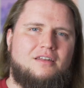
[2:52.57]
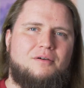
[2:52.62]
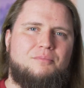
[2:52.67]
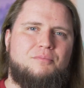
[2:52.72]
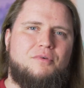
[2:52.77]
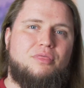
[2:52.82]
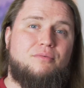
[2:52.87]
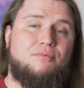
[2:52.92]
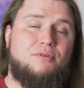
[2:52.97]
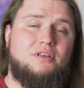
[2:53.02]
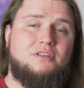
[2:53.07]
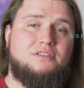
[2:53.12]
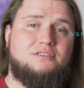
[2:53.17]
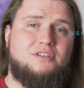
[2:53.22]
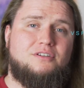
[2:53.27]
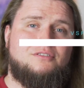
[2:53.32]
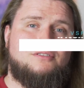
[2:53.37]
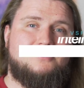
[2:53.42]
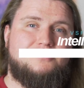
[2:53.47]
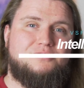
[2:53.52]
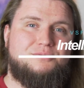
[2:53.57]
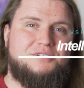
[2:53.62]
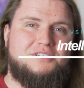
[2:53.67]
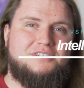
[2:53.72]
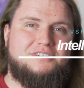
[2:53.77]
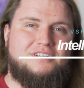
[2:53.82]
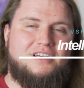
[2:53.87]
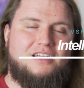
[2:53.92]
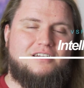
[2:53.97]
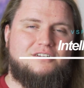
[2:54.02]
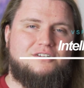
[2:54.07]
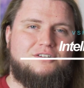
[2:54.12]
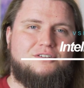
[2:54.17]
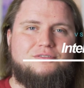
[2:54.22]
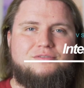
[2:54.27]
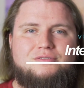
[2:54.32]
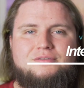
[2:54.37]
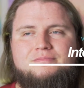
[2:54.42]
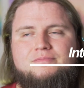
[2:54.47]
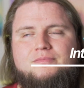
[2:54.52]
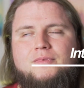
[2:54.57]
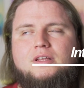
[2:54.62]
Number three is going to be IntelliCode.